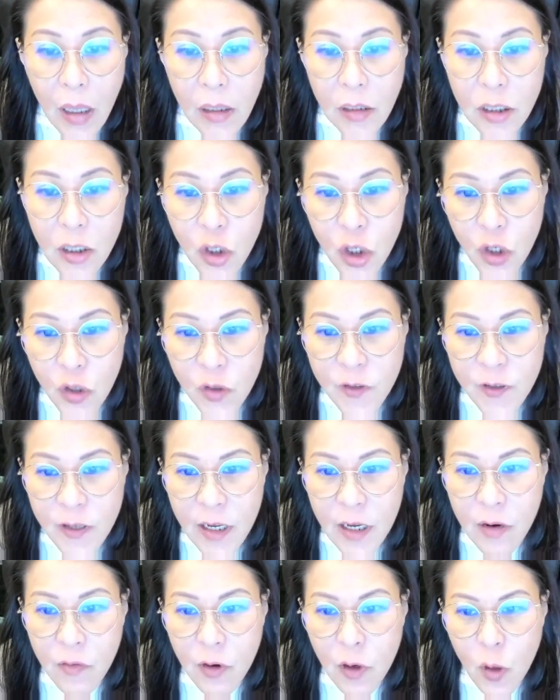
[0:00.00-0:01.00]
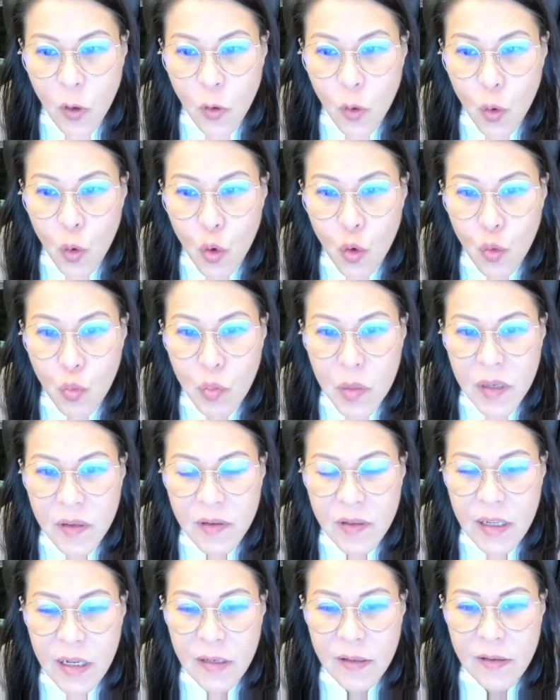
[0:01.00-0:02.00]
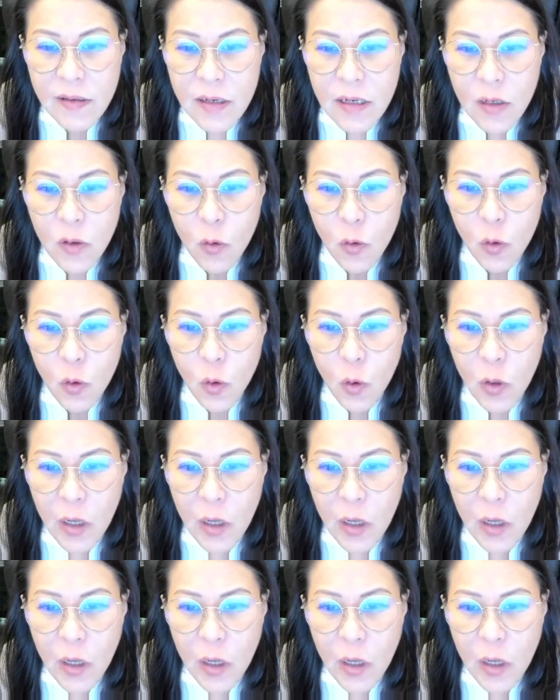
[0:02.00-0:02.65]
Teacher, you said career not so good means next year also